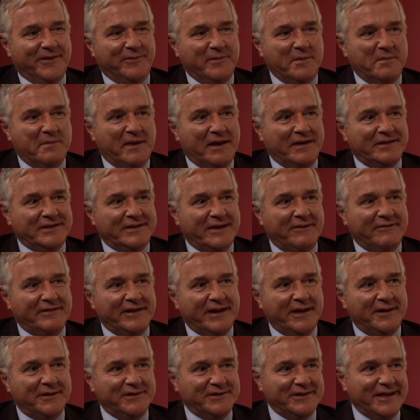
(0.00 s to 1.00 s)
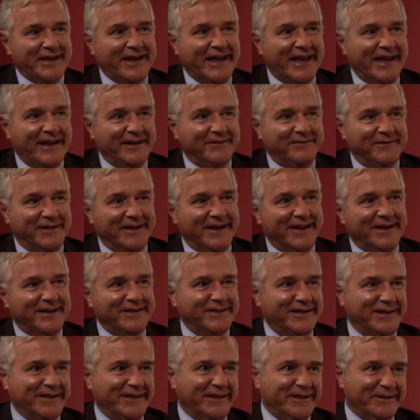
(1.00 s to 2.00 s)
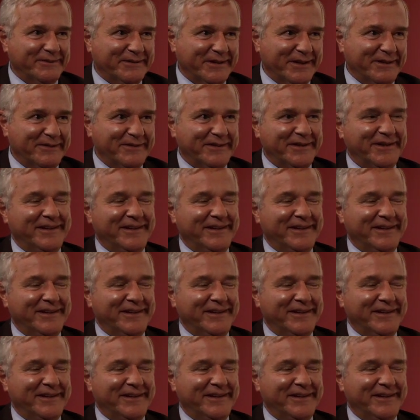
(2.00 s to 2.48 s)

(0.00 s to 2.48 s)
Yeah, we'll be paying $7 a gallon for gasoline or whatever.